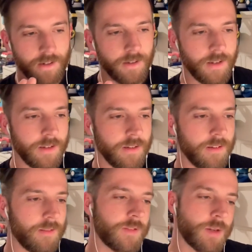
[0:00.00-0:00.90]
And then
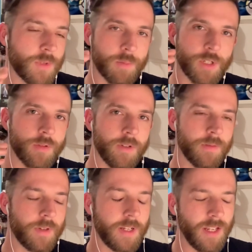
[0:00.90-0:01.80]
sometimes do
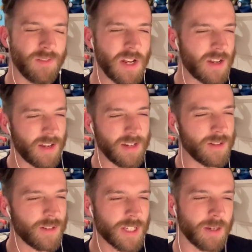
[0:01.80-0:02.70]
an evening, and then
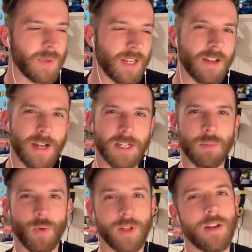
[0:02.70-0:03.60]
do the same again the next
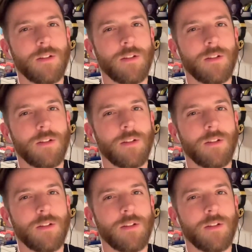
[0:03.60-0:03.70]
morning.